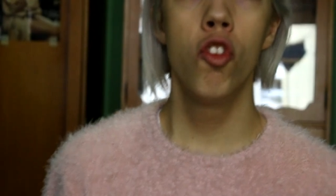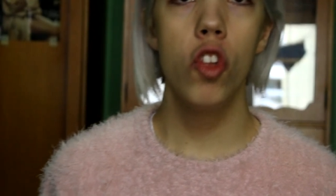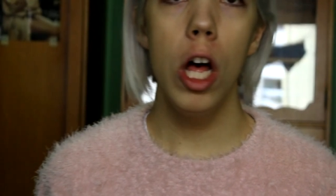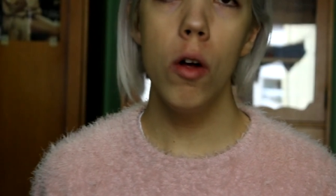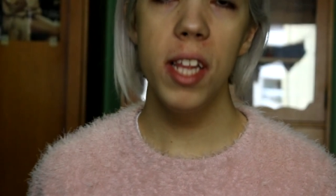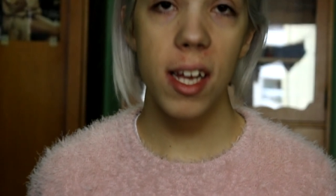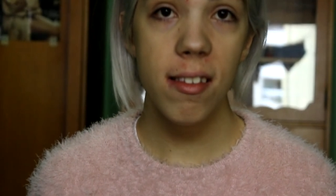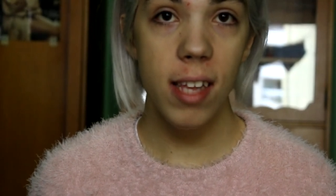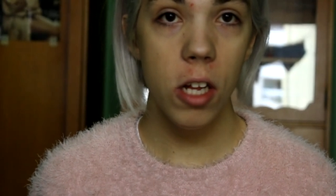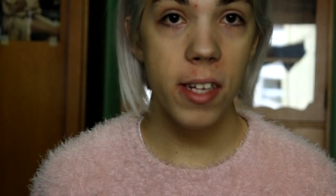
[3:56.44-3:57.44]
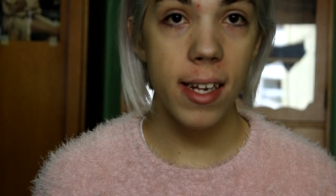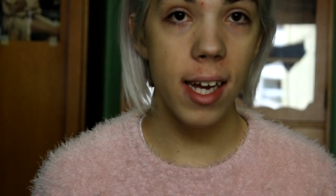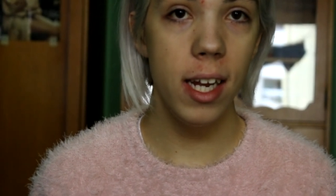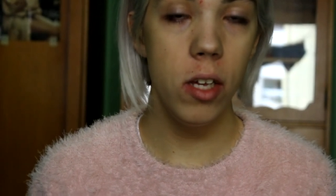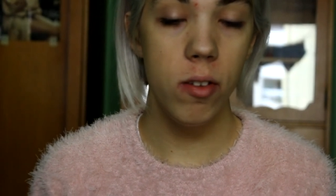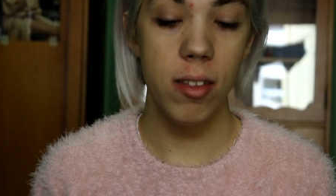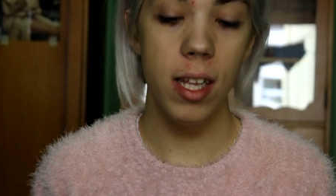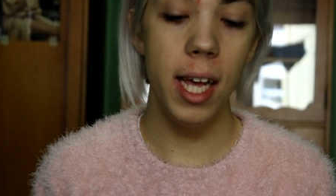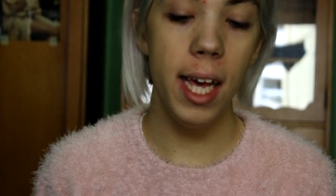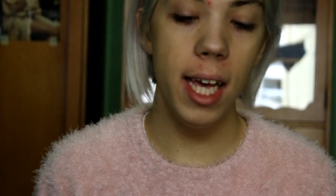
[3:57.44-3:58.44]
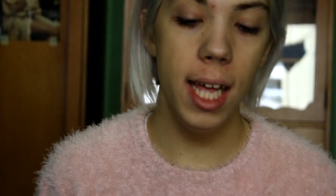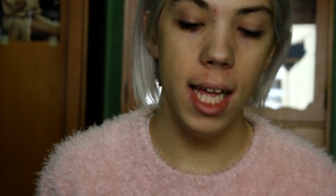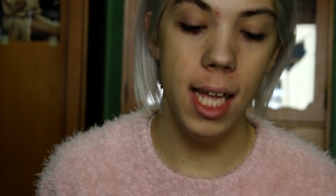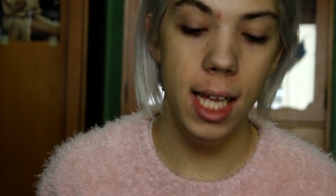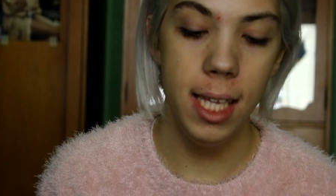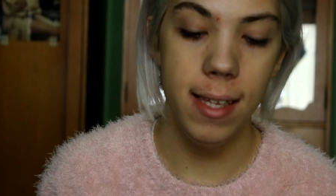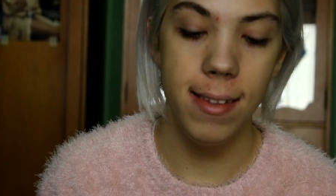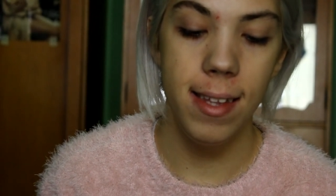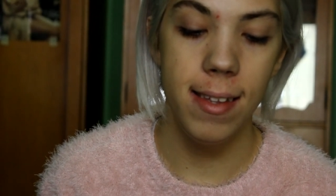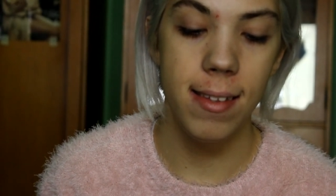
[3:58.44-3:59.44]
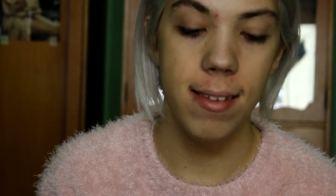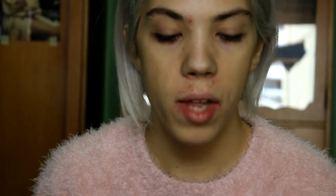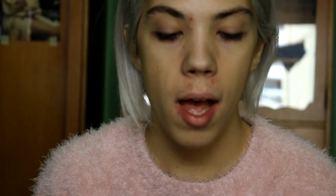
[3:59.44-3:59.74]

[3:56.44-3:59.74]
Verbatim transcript: So the concealer that I'm gonna use today is this